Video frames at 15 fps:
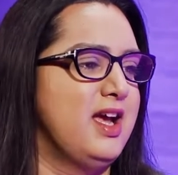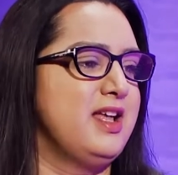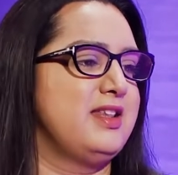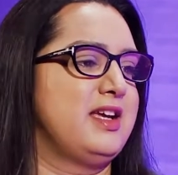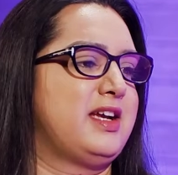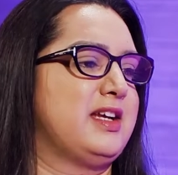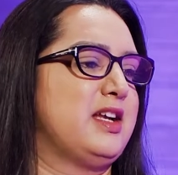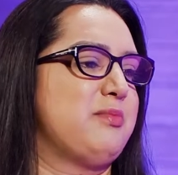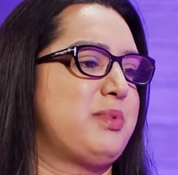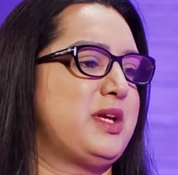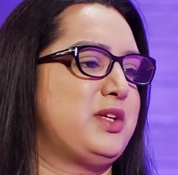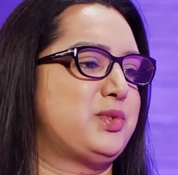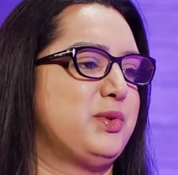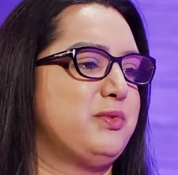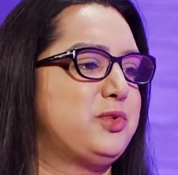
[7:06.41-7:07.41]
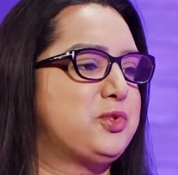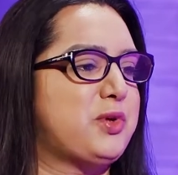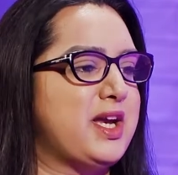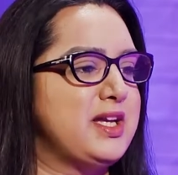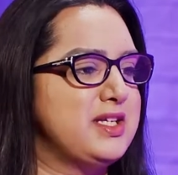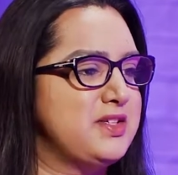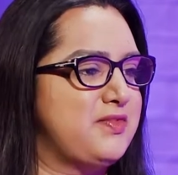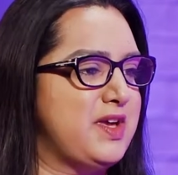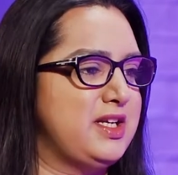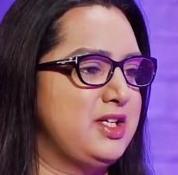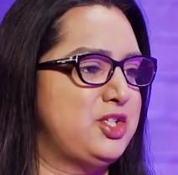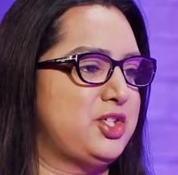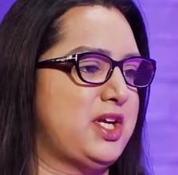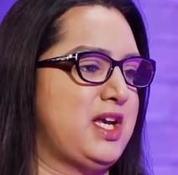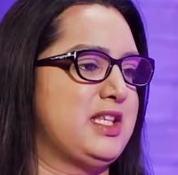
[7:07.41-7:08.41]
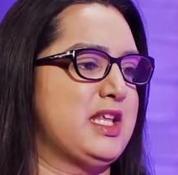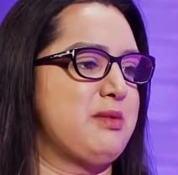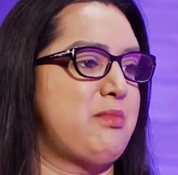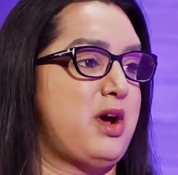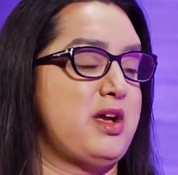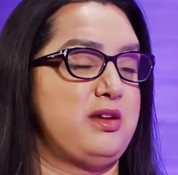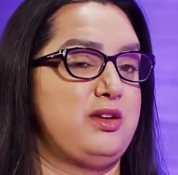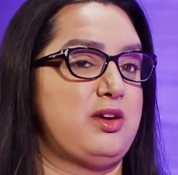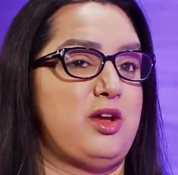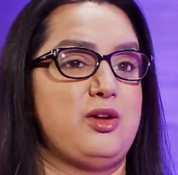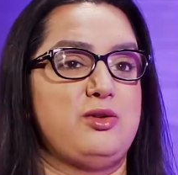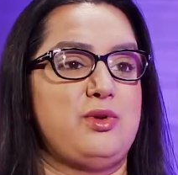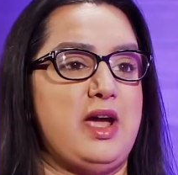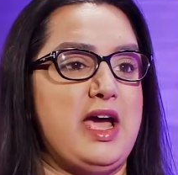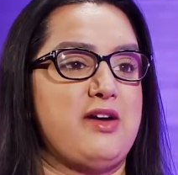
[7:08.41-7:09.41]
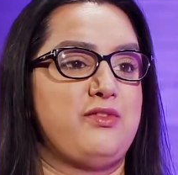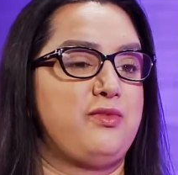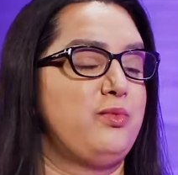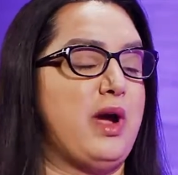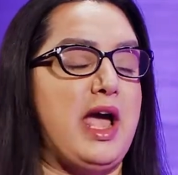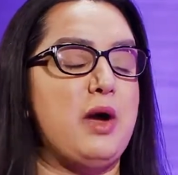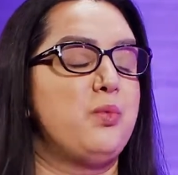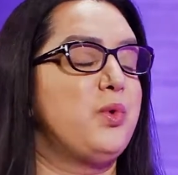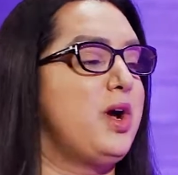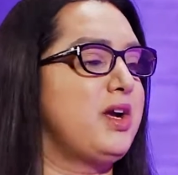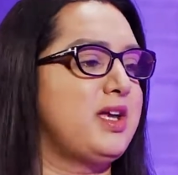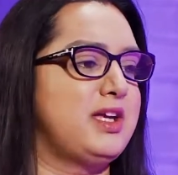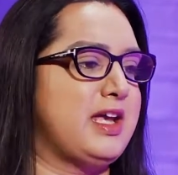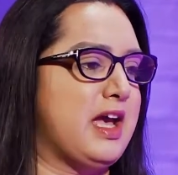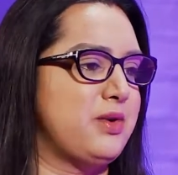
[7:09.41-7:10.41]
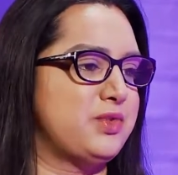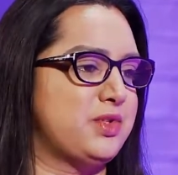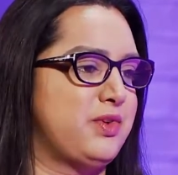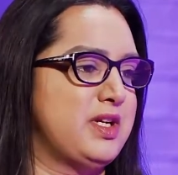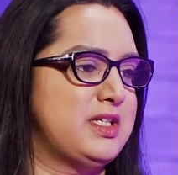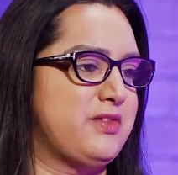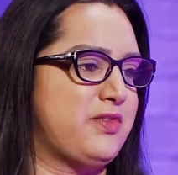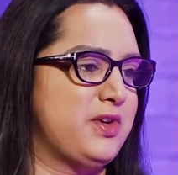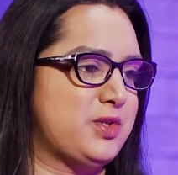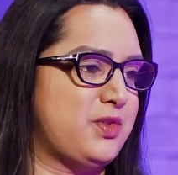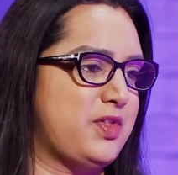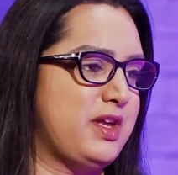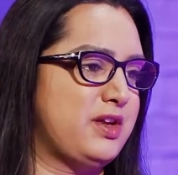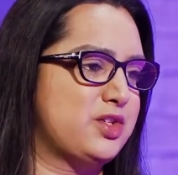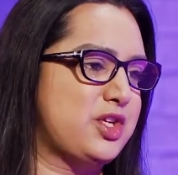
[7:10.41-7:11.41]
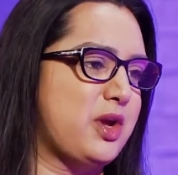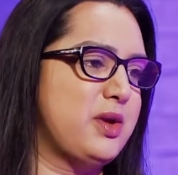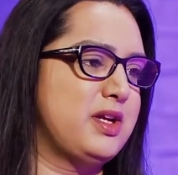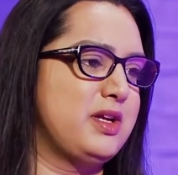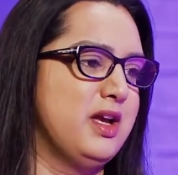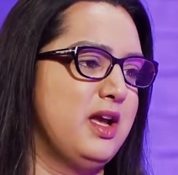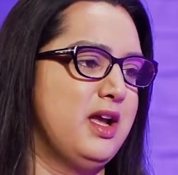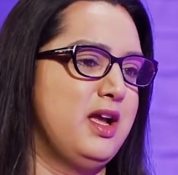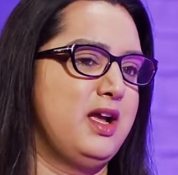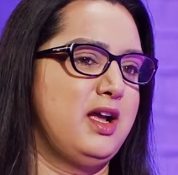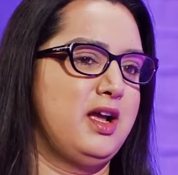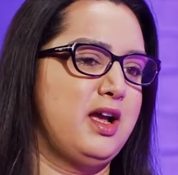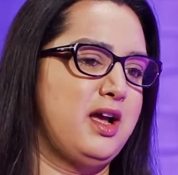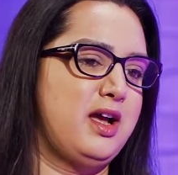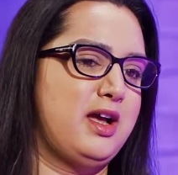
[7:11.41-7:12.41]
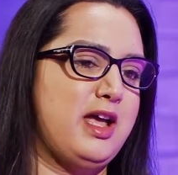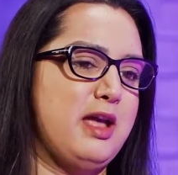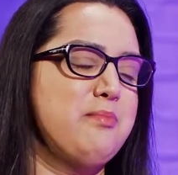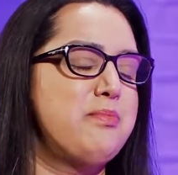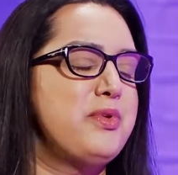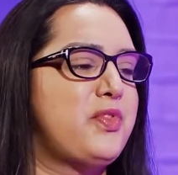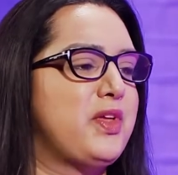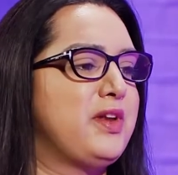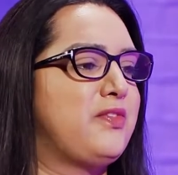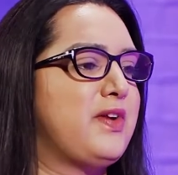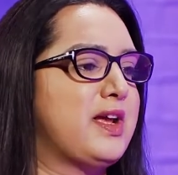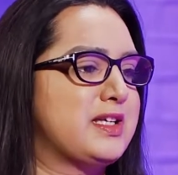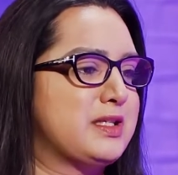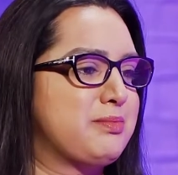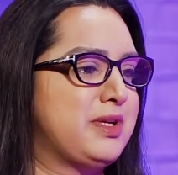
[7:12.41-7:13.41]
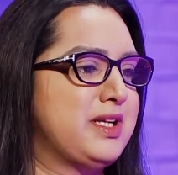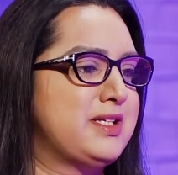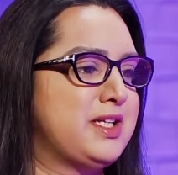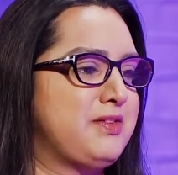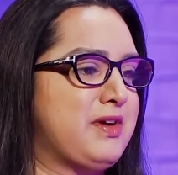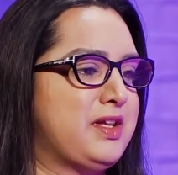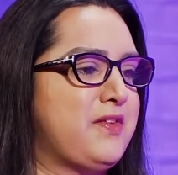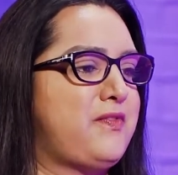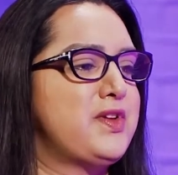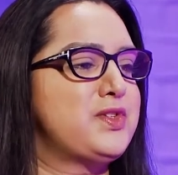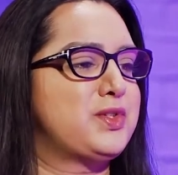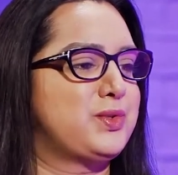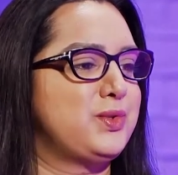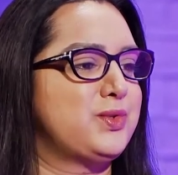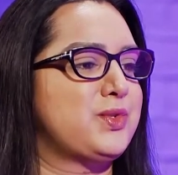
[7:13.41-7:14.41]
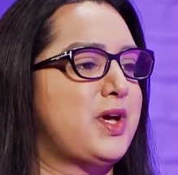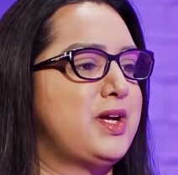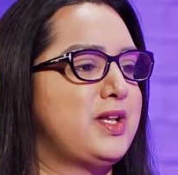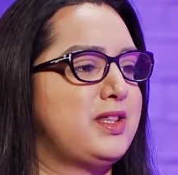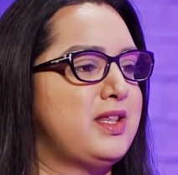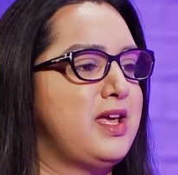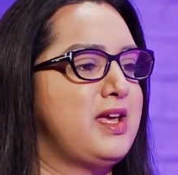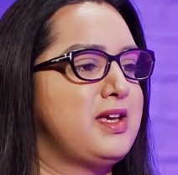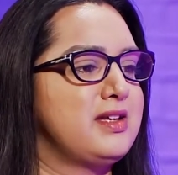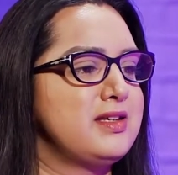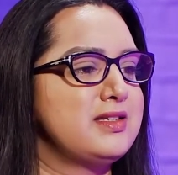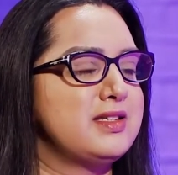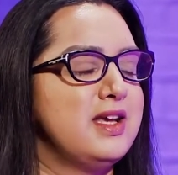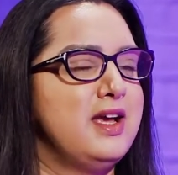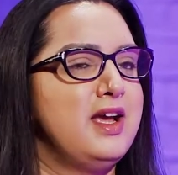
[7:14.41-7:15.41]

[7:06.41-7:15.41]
They're going to be sort of drained of energy. They might, have working hours that are really different. So I think showing empathy and flexibility around the physical side of things.